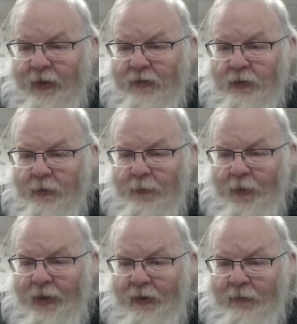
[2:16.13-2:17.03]

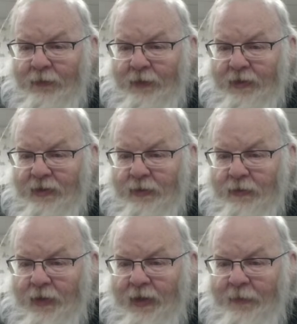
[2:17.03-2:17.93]
Tripwire over it,
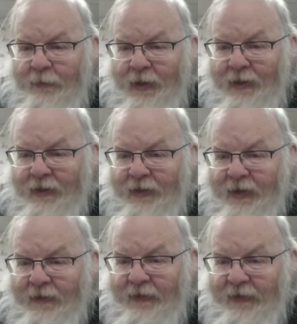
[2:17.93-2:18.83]
straight up metal
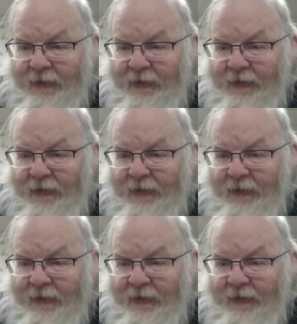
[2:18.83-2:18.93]
detecting.